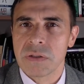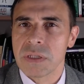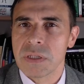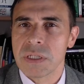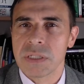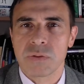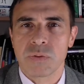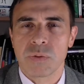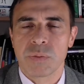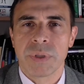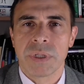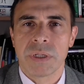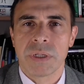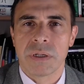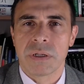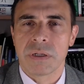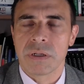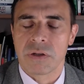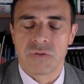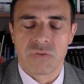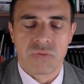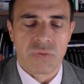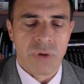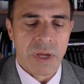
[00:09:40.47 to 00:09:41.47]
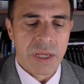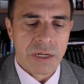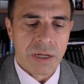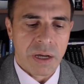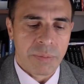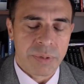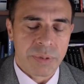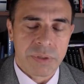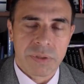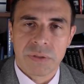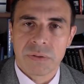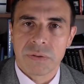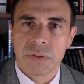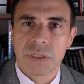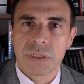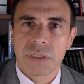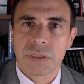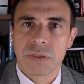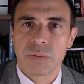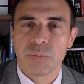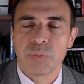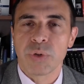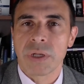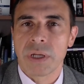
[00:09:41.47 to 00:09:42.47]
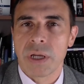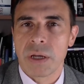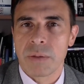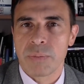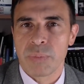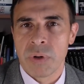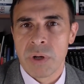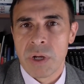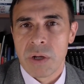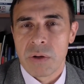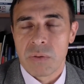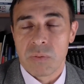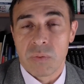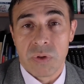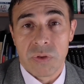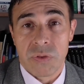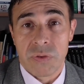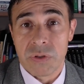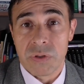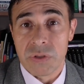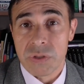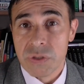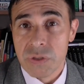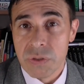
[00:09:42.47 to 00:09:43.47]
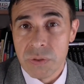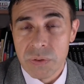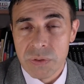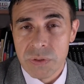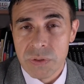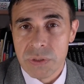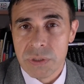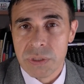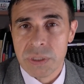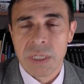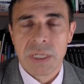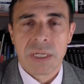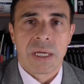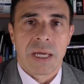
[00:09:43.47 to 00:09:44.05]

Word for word: This would be great opportunities to bring up with your students.